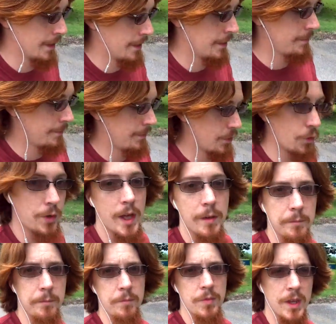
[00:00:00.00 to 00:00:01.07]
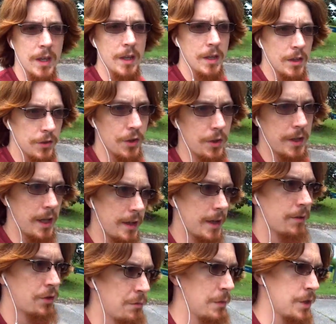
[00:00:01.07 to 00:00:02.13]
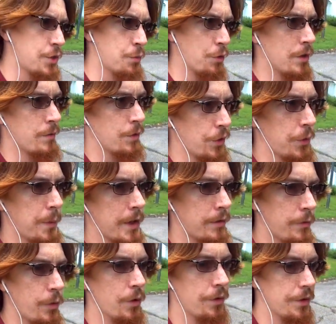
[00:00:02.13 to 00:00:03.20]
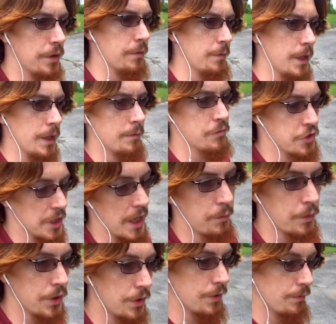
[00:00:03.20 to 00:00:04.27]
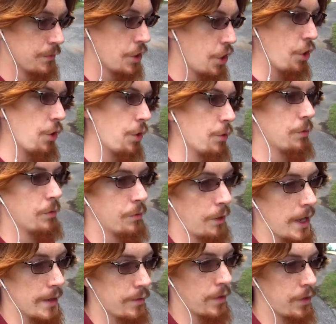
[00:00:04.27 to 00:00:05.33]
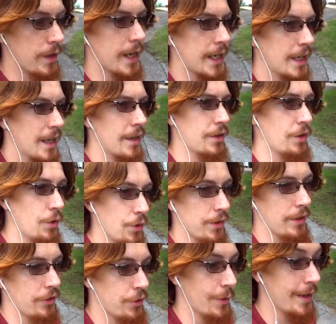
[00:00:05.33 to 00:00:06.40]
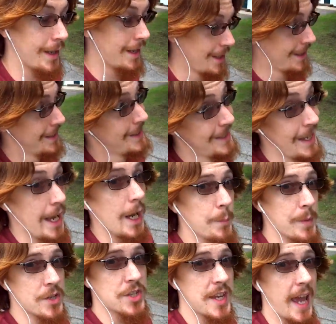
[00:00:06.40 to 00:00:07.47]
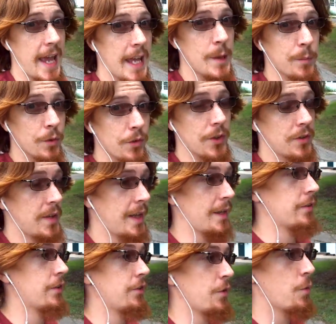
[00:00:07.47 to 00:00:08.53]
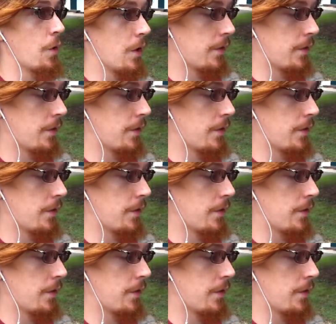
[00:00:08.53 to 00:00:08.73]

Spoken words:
So yeah, it gives you much more respect for the job when you know everything that goes into it, how much cables it takes to do all that.